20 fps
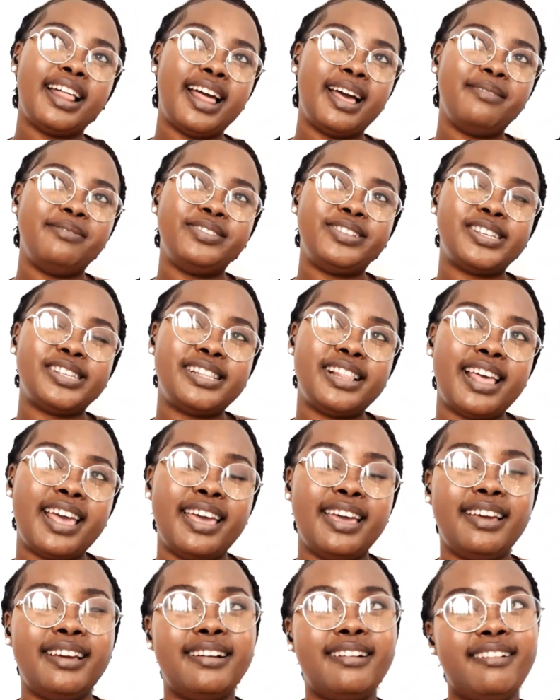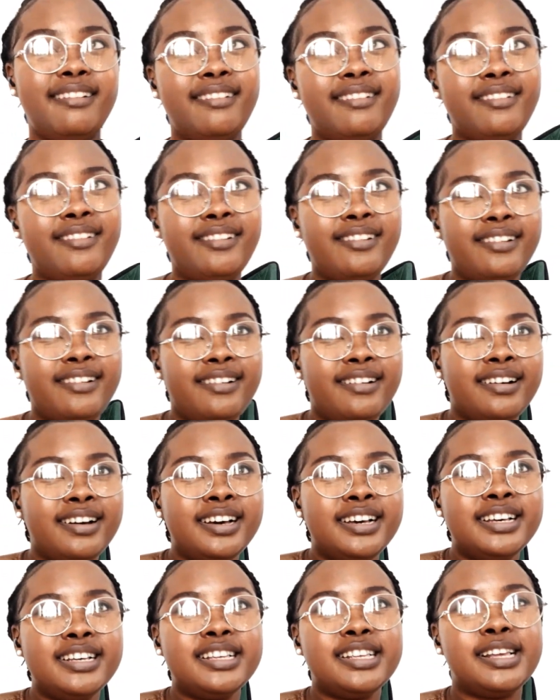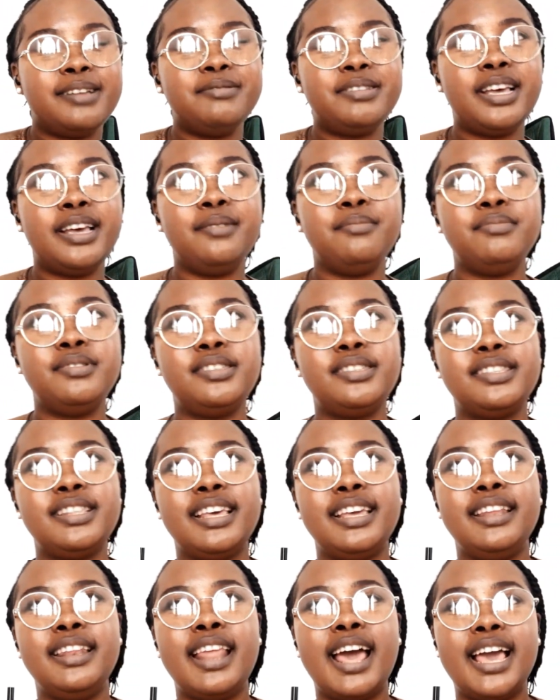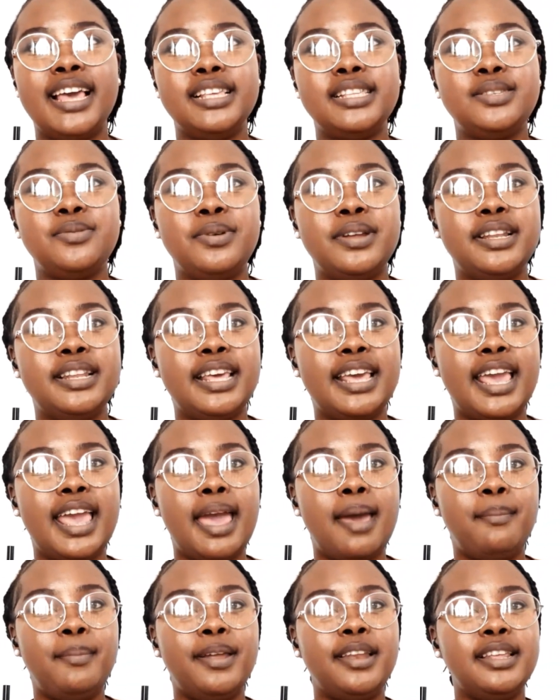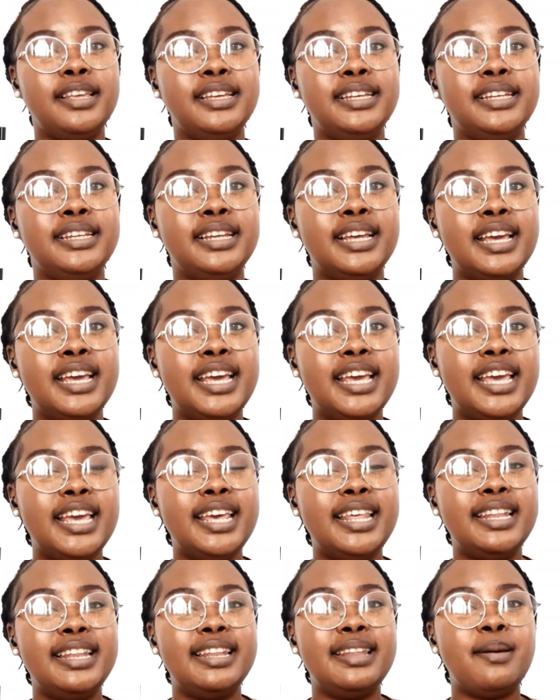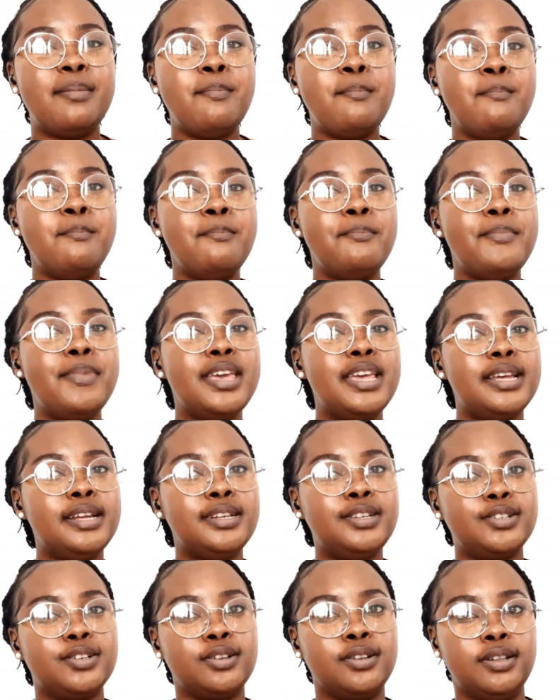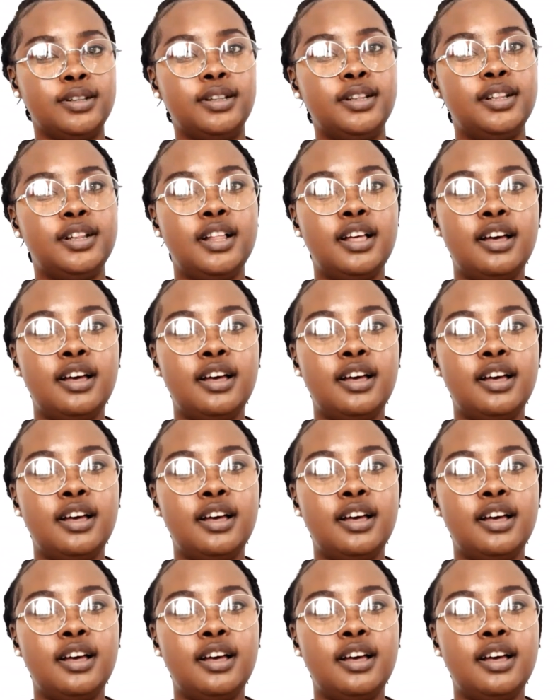I'm just like, oh, sometimes they're nice when they're happening in the middle,